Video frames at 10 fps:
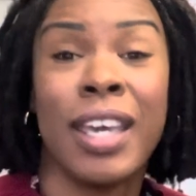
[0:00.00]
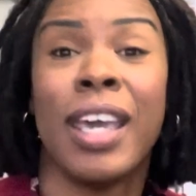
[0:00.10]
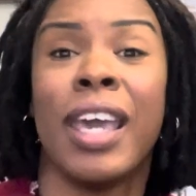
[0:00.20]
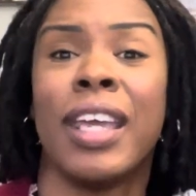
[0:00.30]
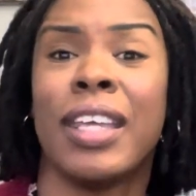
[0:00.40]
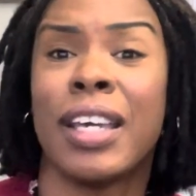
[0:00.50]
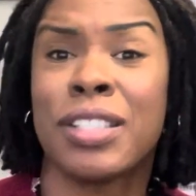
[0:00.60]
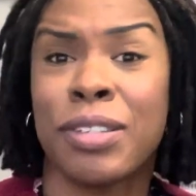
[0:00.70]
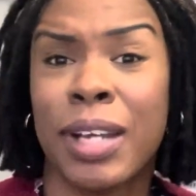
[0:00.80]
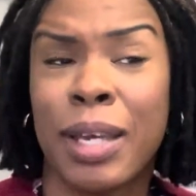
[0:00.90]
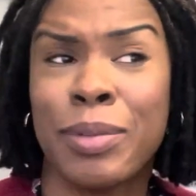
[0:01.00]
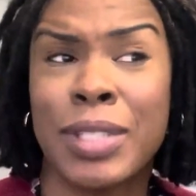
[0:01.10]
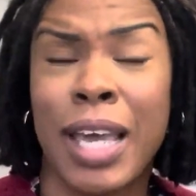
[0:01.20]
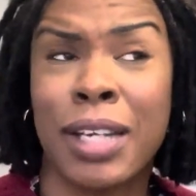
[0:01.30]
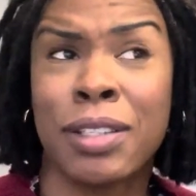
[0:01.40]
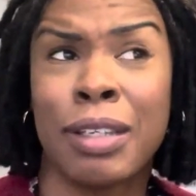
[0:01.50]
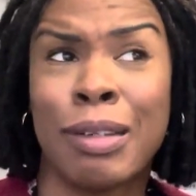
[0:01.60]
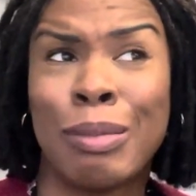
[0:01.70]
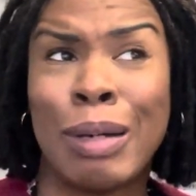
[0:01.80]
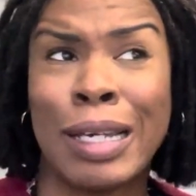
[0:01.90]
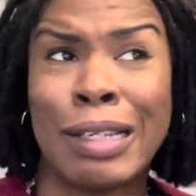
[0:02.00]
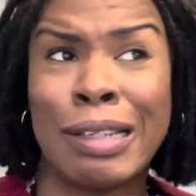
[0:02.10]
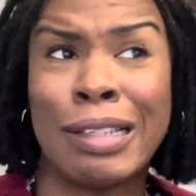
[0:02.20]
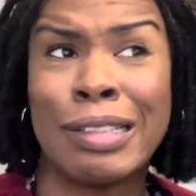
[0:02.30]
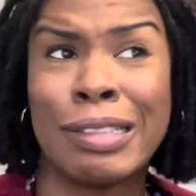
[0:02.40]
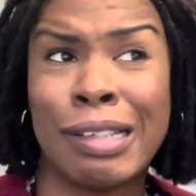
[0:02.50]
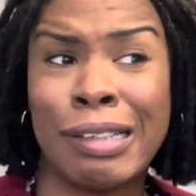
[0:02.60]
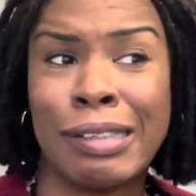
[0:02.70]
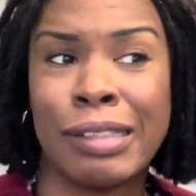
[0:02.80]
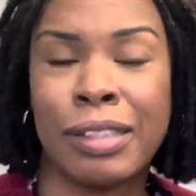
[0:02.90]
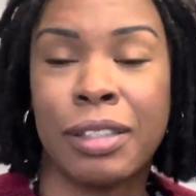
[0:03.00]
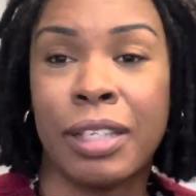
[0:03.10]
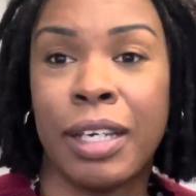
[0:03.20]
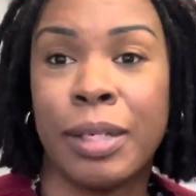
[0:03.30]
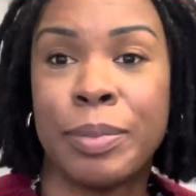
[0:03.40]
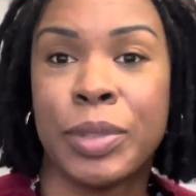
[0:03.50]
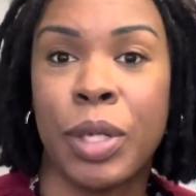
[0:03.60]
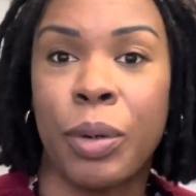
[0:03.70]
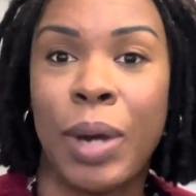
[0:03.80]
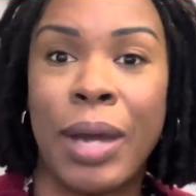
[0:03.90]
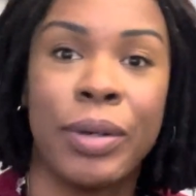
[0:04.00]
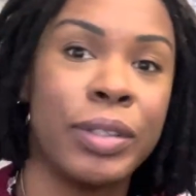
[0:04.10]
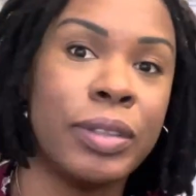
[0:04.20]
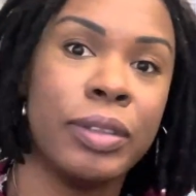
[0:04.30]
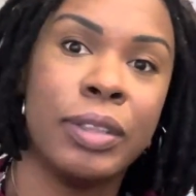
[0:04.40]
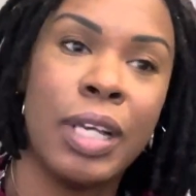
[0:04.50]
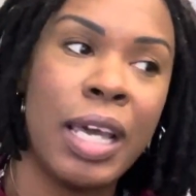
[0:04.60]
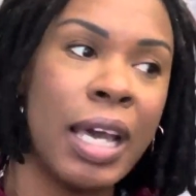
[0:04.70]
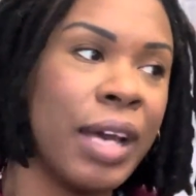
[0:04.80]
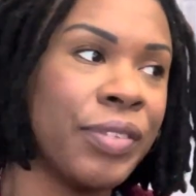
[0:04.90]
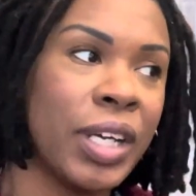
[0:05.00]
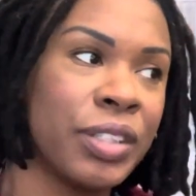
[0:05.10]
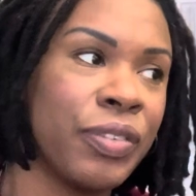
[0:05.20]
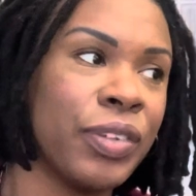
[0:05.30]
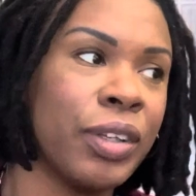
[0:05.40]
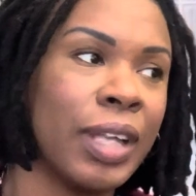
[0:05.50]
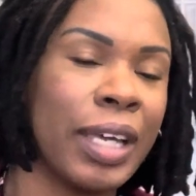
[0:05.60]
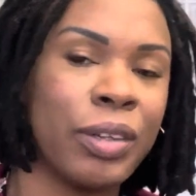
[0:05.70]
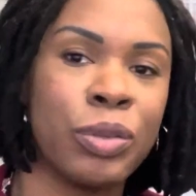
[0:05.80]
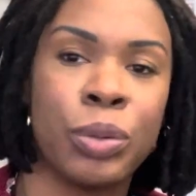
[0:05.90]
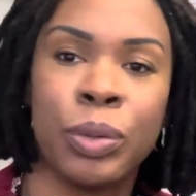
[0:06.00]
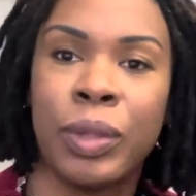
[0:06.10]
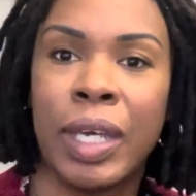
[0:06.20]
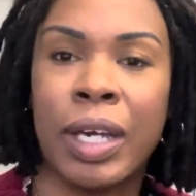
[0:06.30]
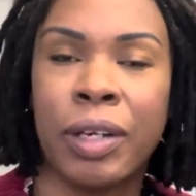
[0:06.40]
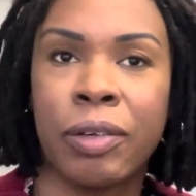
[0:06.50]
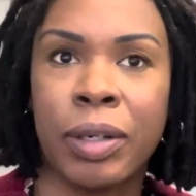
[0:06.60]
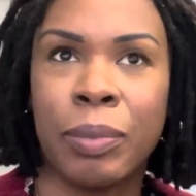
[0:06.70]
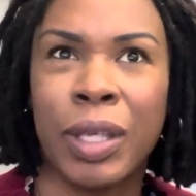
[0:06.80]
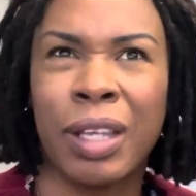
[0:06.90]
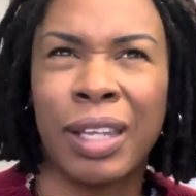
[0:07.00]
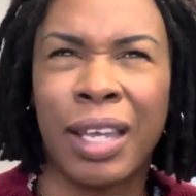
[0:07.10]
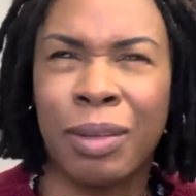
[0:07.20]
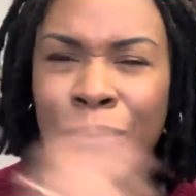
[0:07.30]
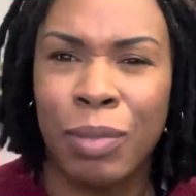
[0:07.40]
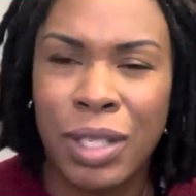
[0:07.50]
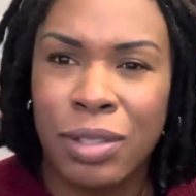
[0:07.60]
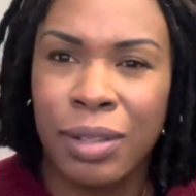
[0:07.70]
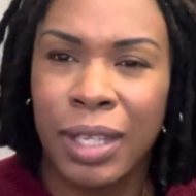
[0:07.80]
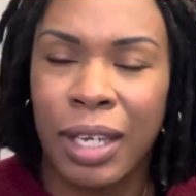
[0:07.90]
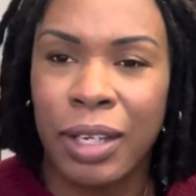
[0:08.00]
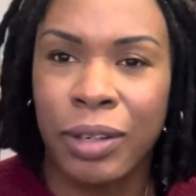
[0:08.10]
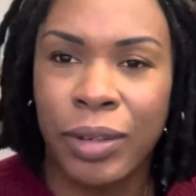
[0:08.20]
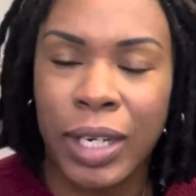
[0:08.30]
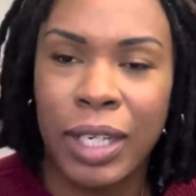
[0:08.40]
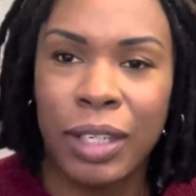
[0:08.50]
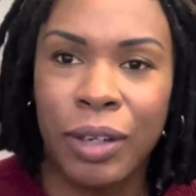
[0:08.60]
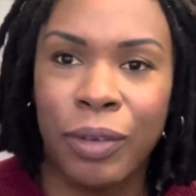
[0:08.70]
And yesterday was actually quite intense. So I have yet to feel like truly hungry beyond like mentally hungry.